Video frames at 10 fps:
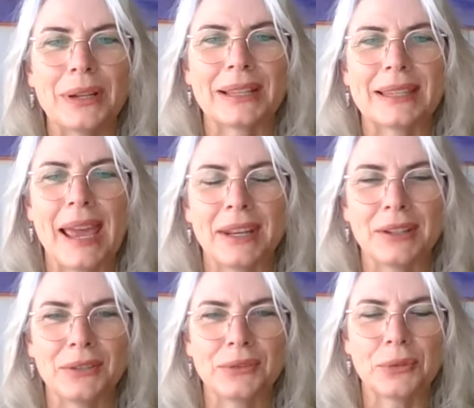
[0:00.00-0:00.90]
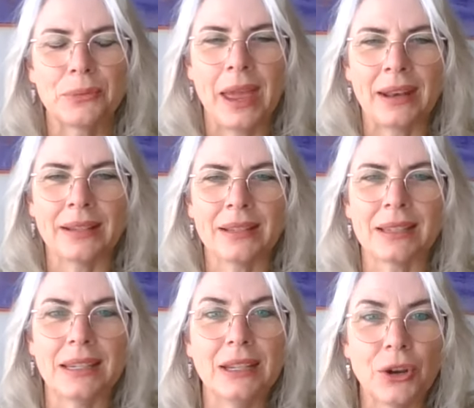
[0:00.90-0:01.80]
it's Hannah from
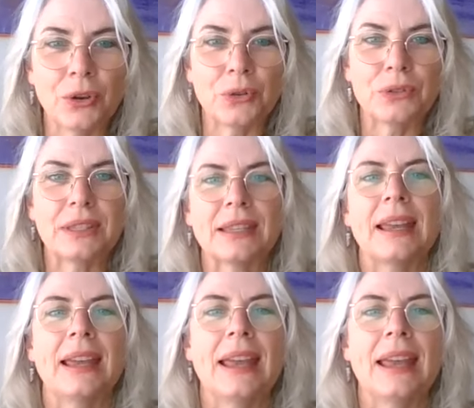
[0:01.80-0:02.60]
Hannah's Decodes,